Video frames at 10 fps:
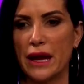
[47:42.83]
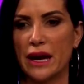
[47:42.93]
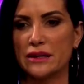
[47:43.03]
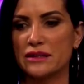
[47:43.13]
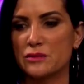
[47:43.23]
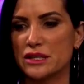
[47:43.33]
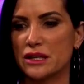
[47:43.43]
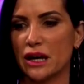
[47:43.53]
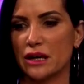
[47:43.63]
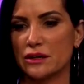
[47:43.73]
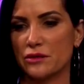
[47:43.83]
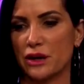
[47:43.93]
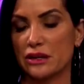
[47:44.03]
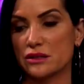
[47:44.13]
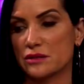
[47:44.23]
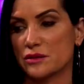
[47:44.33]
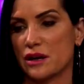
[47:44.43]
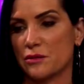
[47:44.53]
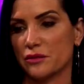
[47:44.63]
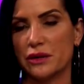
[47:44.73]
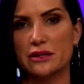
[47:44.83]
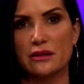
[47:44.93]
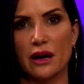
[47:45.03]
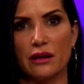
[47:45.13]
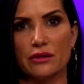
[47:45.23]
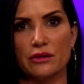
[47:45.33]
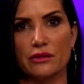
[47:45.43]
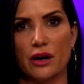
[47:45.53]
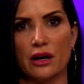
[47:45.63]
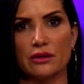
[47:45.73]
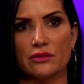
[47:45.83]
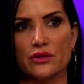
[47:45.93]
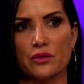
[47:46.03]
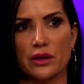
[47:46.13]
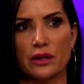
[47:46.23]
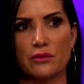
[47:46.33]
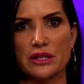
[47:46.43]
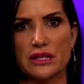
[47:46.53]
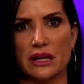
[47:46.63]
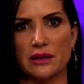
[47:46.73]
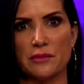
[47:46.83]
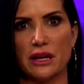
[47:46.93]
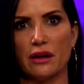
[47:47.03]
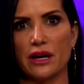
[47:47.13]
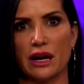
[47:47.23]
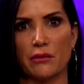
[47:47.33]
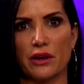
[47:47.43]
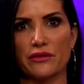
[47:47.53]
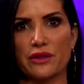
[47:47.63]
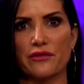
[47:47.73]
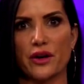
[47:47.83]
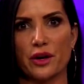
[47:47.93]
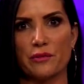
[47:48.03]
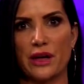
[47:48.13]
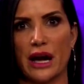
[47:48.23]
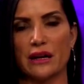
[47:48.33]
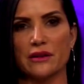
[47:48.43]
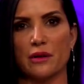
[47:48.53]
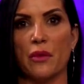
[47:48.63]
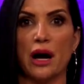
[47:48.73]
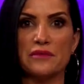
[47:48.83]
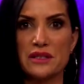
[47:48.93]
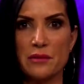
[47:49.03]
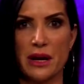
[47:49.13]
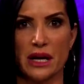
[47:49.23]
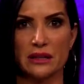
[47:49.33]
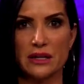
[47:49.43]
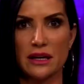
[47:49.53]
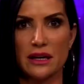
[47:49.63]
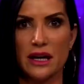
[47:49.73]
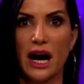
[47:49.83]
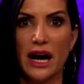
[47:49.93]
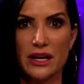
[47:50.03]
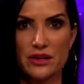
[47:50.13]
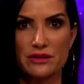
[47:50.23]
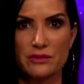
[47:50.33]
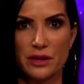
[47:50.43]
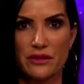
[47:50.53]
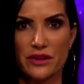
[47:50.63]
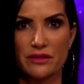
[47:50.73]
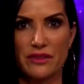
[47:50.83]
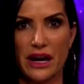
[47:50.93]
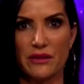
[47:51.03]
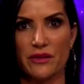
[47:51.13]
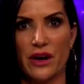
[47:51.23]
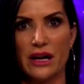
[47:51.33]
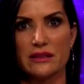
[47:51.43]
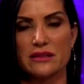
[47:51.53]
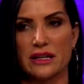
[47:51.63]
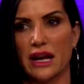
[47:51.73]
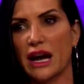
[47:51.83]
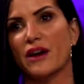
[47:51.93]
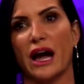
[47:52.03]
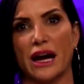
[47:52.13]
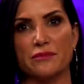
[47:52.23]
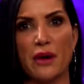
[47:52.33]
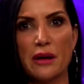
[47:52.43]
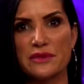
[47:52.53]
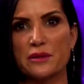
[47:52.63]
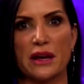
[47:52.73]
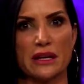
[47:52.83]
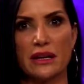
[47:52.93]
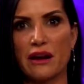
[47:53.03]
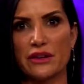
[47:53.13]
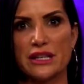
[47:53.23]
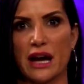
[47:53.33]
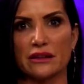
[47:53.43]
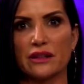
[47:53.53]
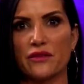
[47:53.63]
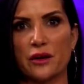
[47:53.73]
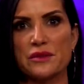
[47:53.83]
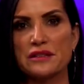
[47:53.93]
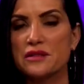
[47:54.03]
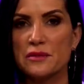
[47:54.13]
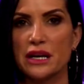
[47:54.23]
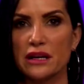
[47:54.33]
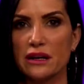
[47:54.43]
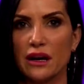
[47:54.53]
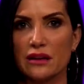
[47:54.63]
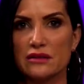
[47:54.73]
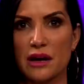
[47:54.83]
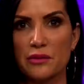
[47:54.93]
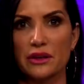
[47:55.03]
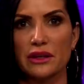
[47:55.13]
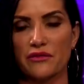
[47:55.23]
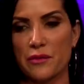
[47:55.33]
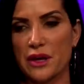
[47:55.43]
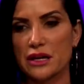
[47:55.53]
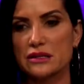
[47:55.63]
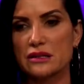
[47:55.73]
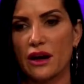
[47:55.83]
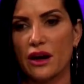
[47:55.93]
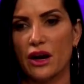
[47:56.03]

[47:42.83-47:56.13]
And there was a guy who, actually this was a couple of weeks ago, who on Twitter was telling me, oh yeah, I work for the firm that, you know, Moms Demand hires whenever they have events. And I've had Moms Demand in every town confirm this to me separately from this.